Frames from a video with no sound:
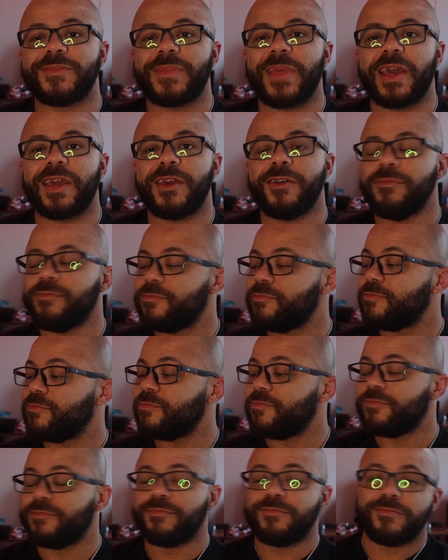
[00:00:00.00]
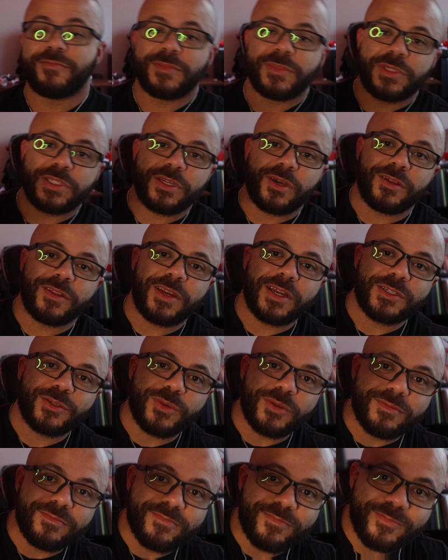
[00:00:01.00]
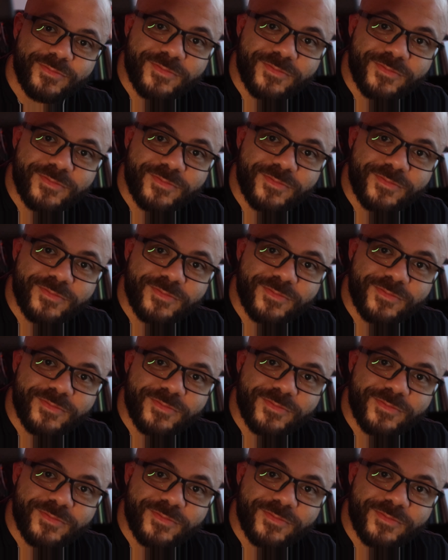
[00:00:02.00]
thank you. See you on the next one.